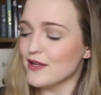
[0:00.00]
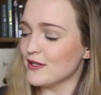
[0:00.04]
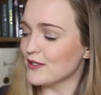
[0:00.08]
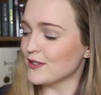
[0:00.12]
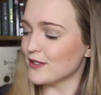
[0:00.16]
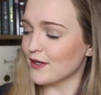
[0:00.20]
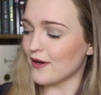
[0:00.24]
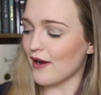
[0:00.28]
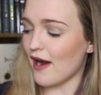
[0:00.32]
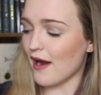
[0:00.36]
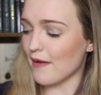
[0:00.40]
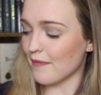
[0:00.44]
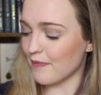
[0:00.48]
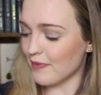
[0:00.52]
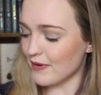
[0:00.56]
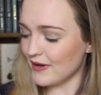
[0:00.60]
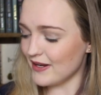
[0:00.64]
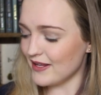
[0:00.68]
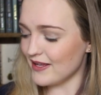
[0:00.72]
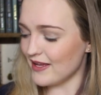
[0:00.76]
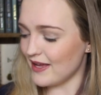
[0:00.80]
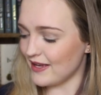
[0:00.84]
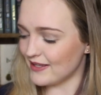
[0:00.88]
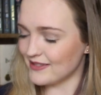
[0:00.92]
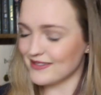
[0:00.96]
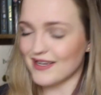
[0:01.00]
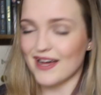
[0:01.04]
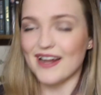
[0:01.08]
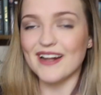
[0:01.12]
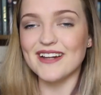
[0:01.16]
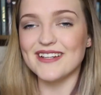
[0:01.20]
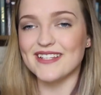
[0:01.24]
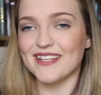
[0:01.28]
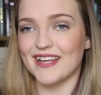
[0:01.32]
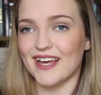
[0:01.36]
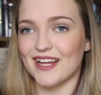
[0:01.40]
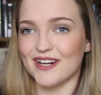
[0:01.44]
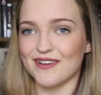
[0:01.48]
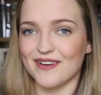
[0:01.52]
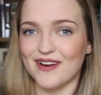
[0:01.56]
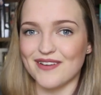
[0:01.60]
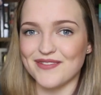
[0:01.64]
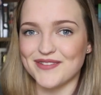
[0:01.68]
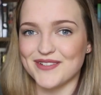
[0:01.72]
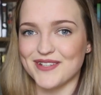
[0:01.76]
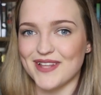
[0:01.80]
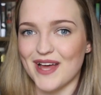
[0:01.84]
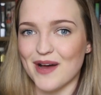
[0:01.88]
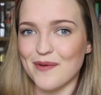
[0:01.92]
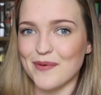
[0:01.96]
So I'm pretty excited to get
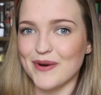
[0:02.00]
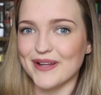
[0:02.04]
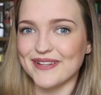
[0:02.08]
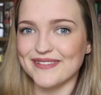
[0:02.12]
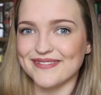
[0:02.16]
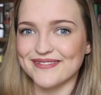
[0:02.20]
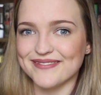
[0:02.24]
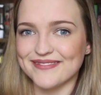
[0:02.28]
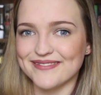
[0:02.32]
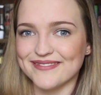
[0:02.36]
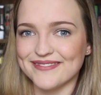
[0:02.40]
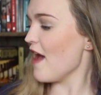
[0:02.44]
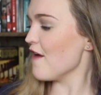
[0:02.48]
around to that one.